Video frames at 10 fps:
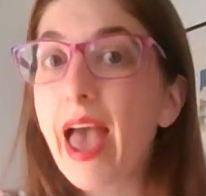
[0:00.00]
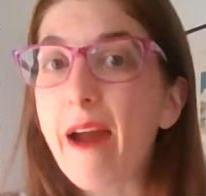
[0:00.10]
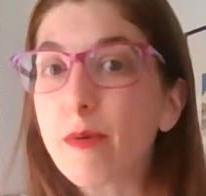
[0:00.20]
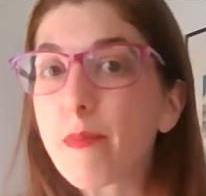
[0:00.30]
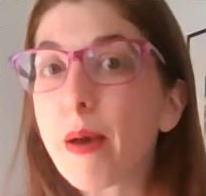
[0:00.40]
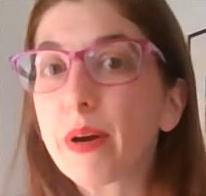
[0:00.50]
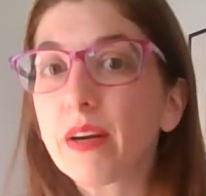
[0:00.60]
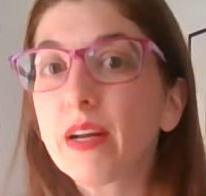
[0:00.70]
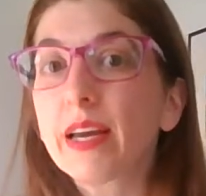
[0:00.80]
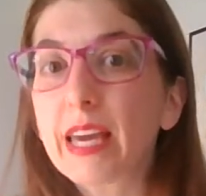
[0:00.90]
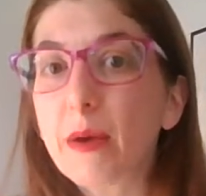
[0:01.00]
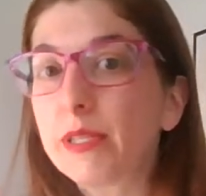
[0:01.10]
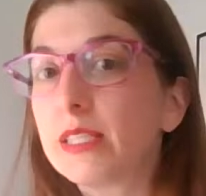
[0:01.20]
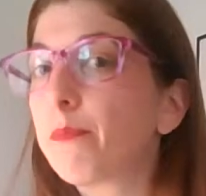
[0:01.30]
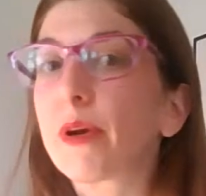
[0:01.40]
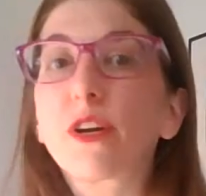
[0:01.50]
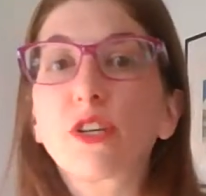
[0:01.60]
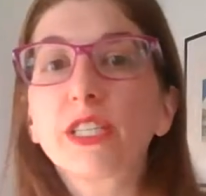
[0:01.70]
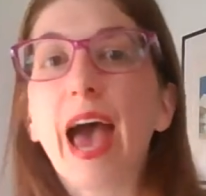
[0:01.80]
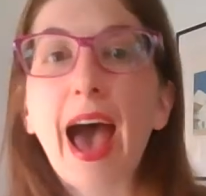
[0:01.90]
And remember, keep it simple. You're
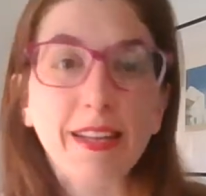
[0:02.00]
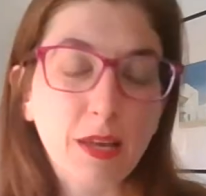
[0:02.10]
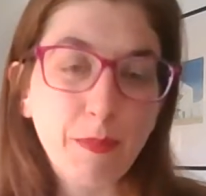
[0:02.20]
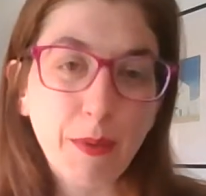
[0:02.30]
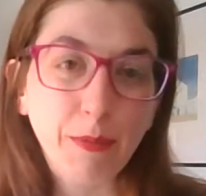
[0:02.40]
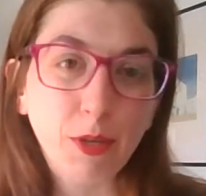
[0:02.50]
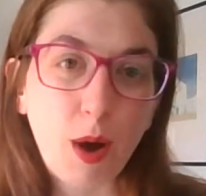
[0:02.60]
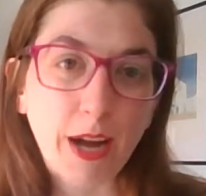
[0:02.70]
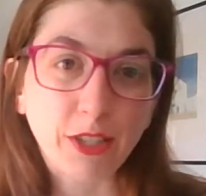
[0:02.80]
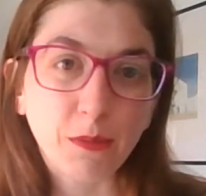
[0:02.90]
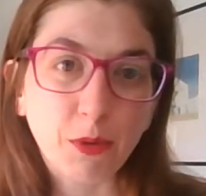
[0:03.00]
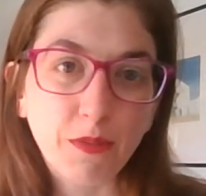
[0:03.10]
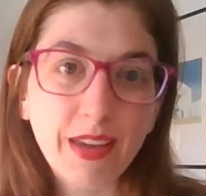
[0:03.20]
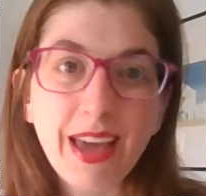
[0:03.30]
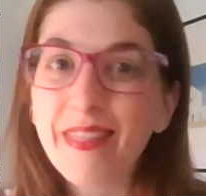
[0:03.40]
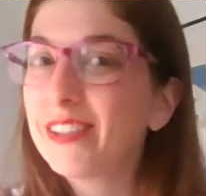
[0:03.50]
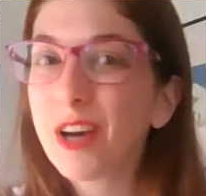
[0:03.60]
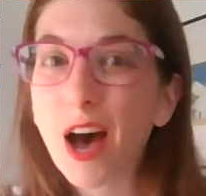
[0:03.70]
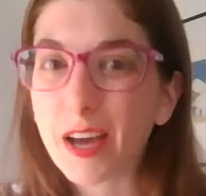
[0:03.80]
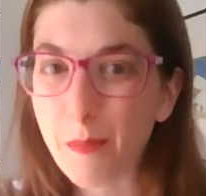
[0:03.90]
just asking people to watch a movie and then
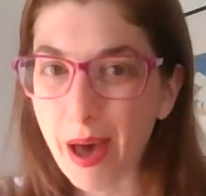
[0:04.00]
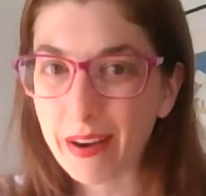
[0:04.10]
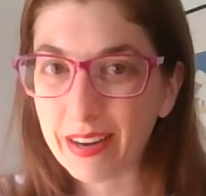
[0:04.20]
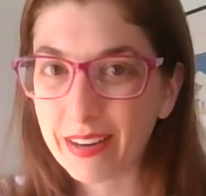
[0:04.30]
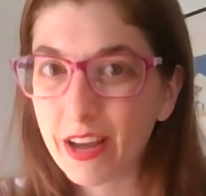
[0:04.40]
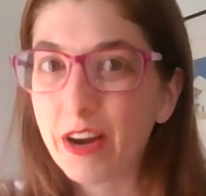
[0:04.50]
talk about it.